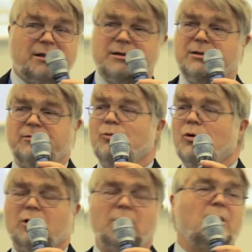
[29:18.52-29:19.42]

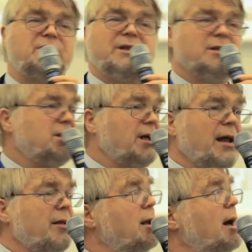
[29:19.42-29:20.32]
reward loyalty, and to get
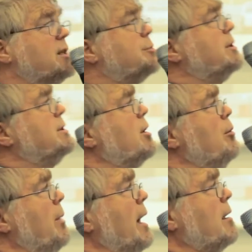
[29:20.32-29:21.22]
the diaspora to come
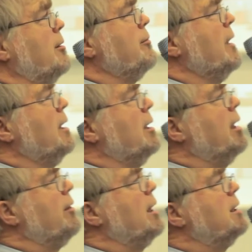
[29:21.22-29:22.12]
back.
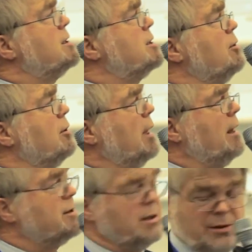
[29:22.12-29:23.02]
And they distort
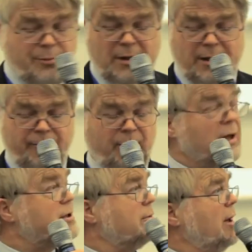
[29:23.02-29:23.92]
housing supply. That's
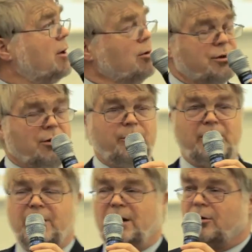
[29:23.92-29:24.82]
the rent control
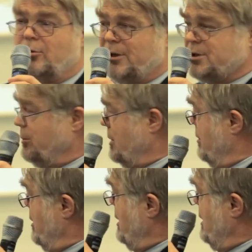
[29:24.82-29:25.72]
building in Kumasi, by the way.